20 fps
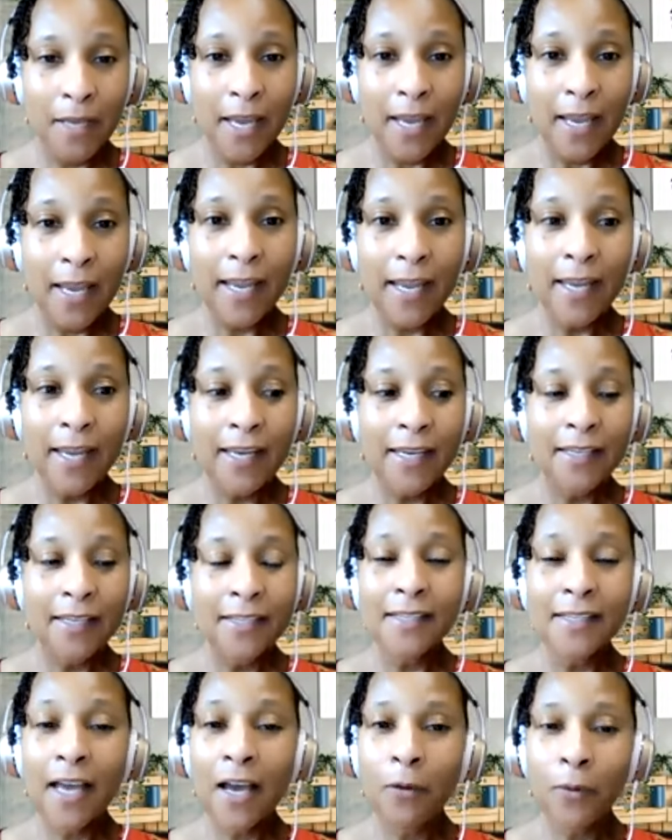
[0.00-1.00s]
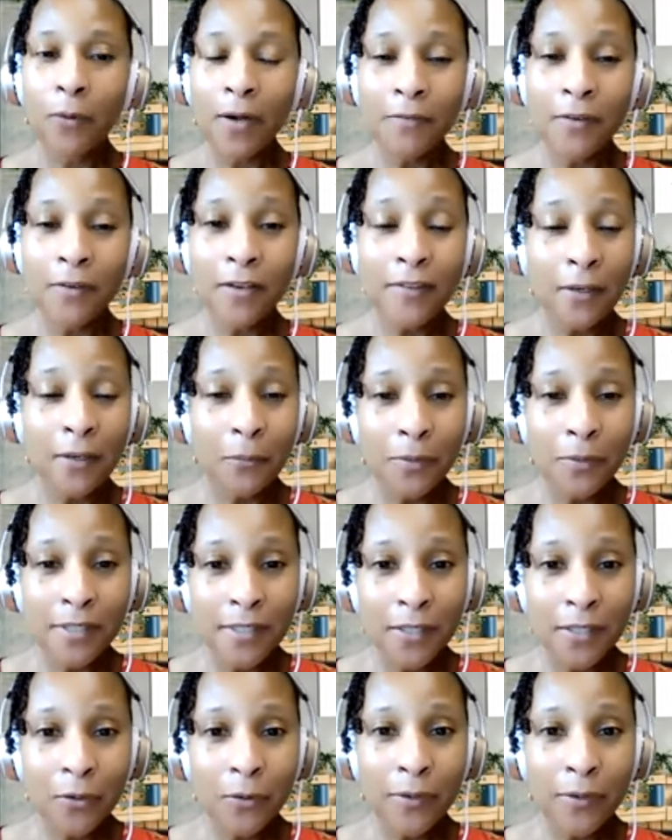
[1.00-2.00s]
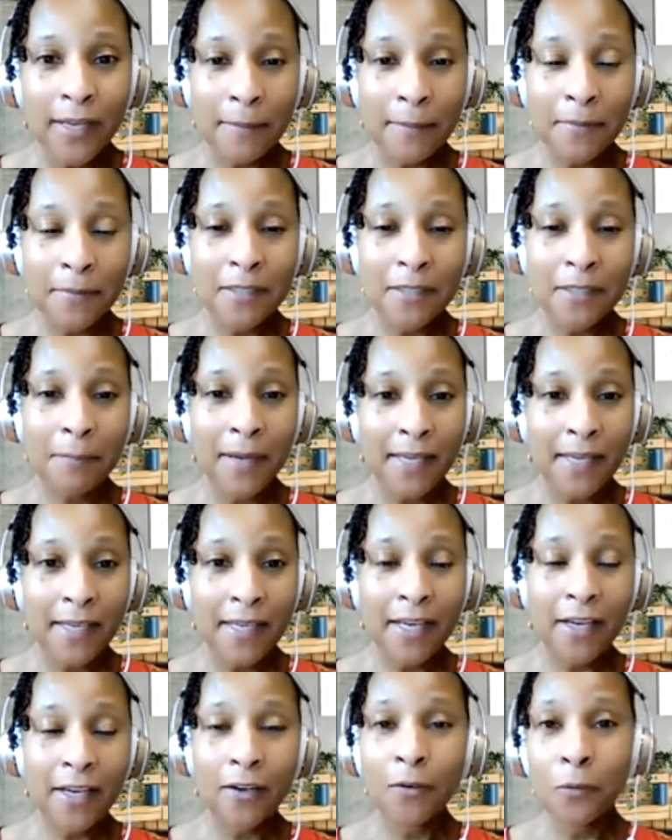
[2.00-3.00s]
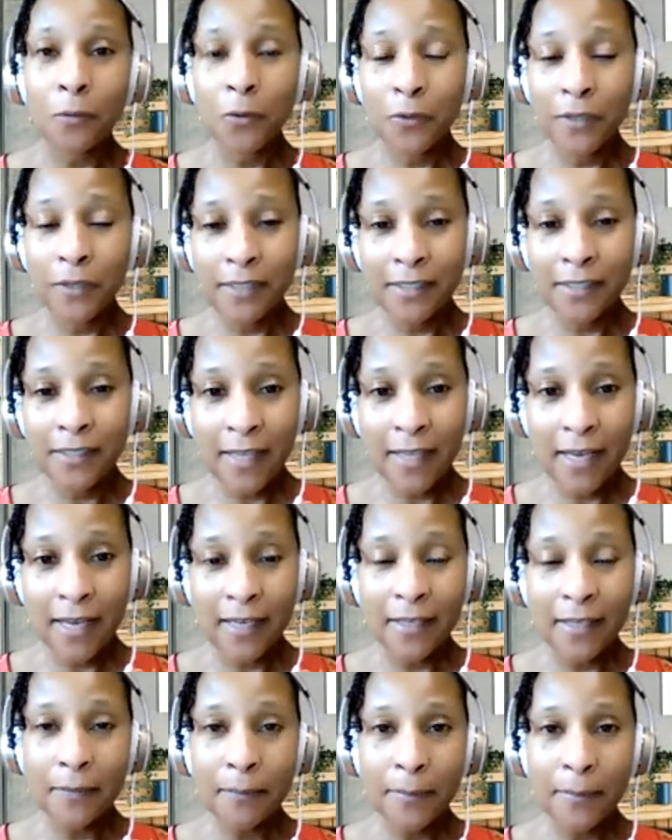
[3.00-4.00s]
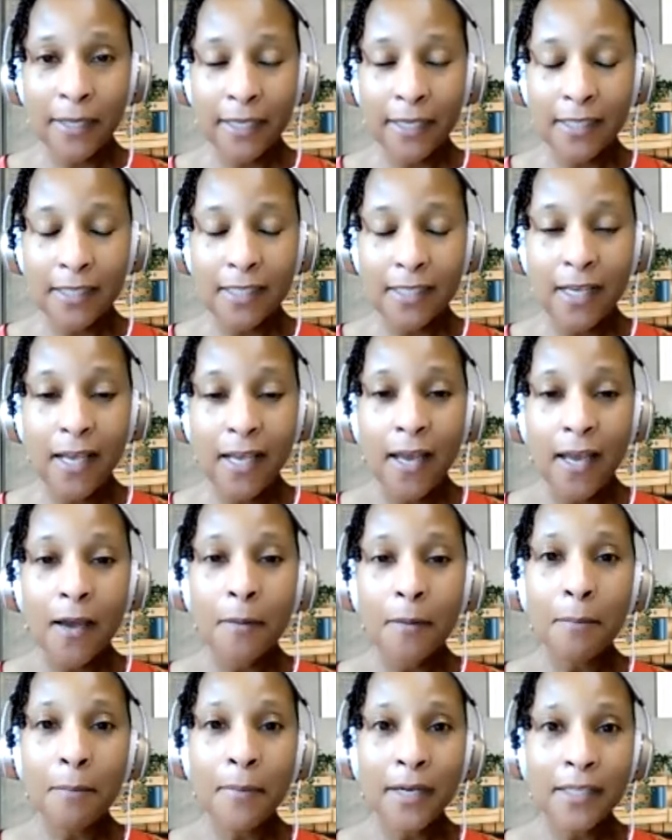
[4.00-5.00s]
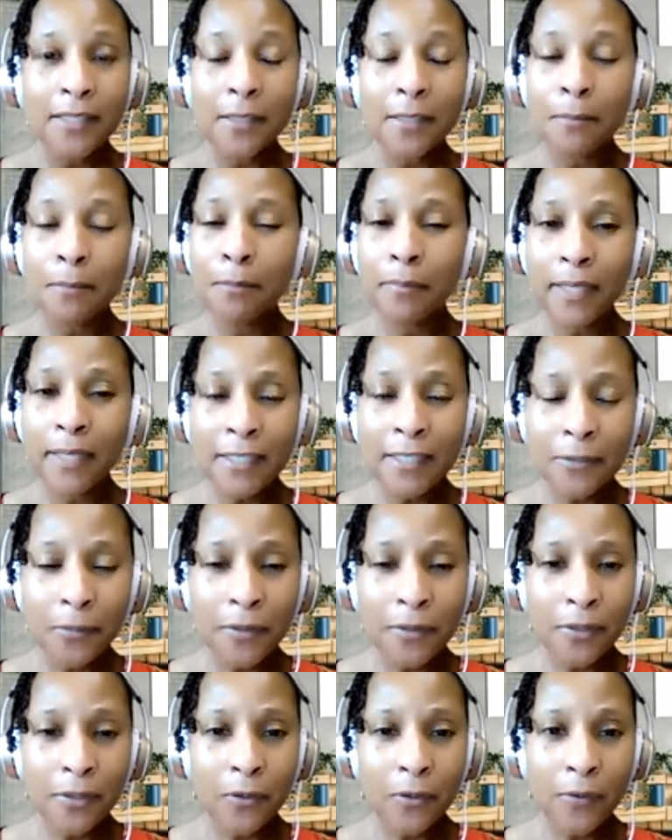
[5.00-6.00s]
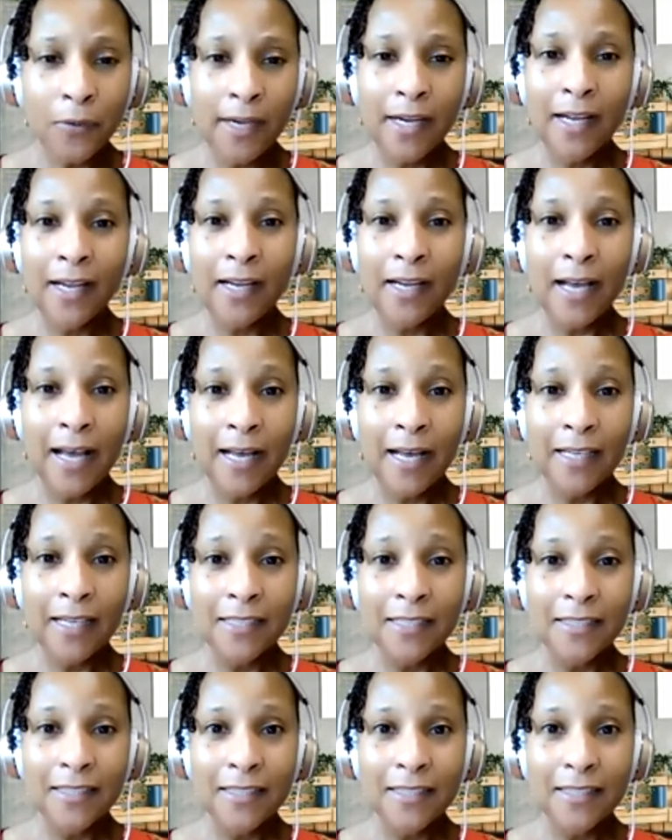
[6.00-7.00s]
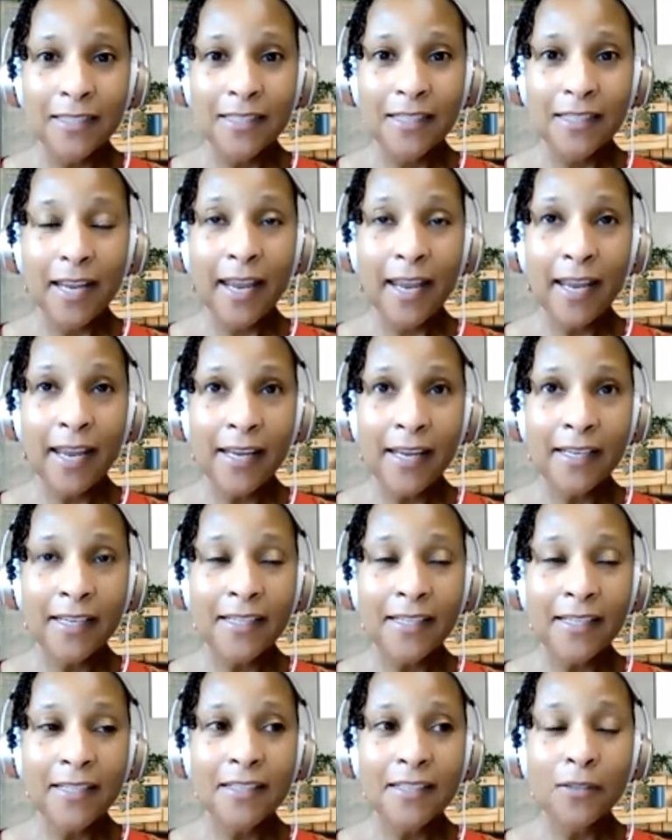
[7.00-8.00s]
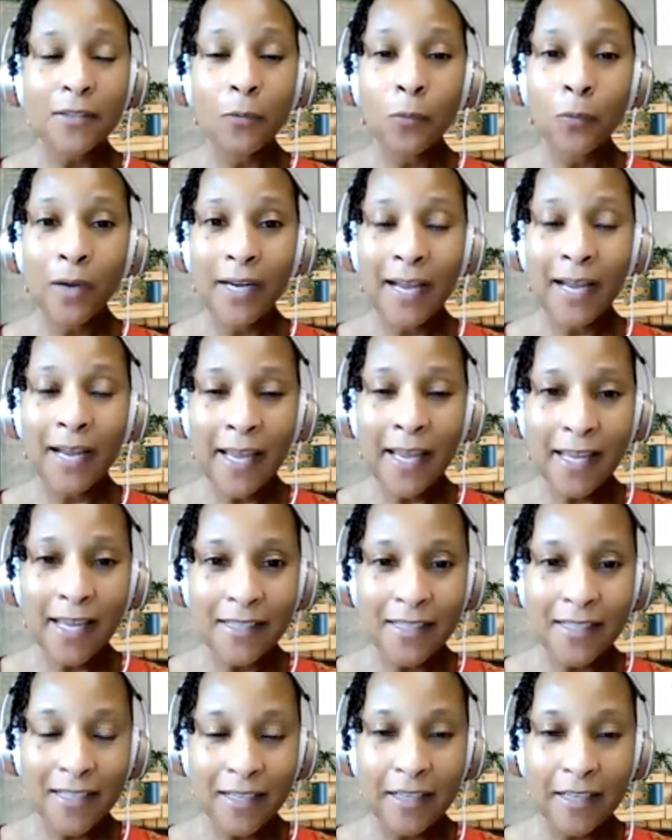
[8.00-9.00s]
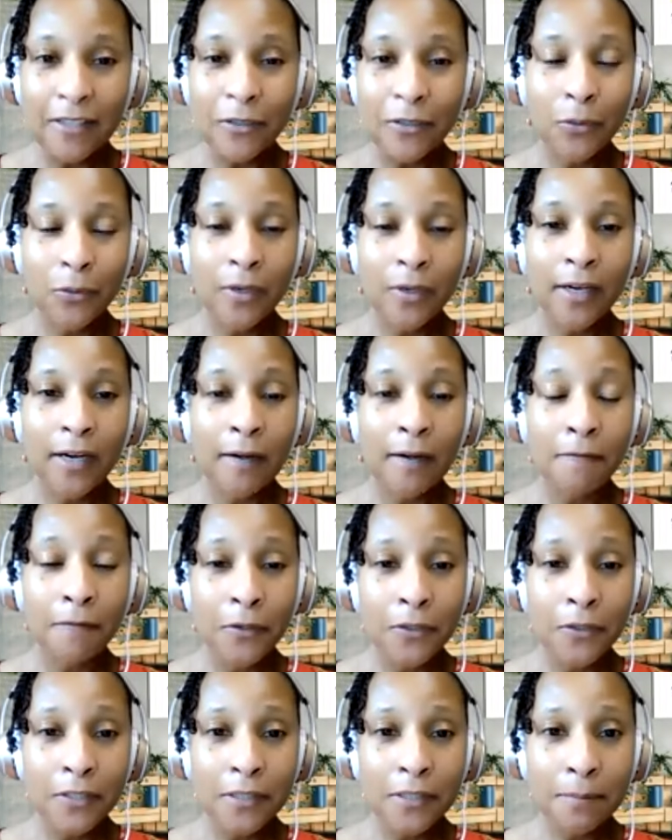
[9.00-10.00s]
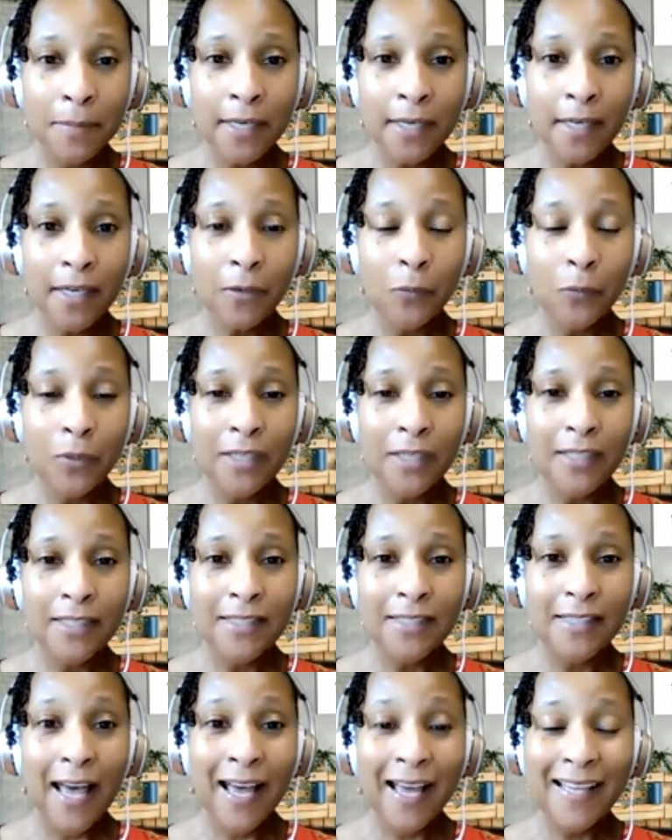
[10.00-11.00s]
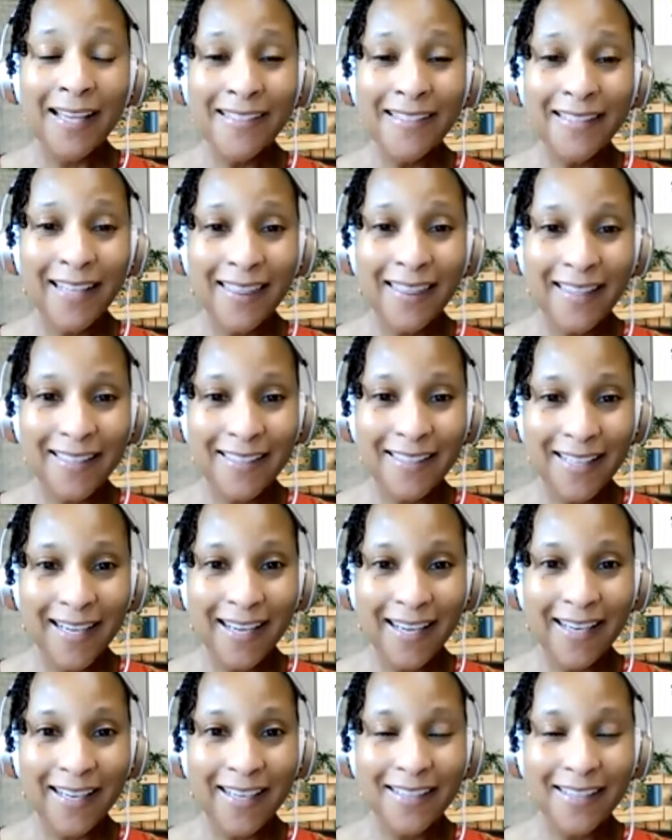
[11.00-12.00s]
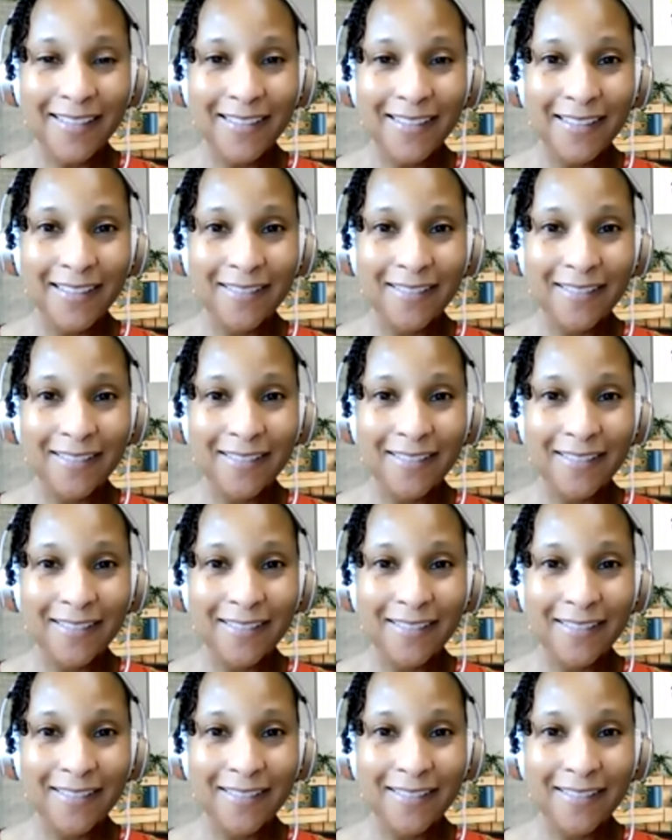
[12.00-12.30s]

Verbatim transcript: And however, there were still gaps in my care, and we'll get to that in a bit, but blessed with a great oncologist. And what I had done during our first meeting was I set the stage.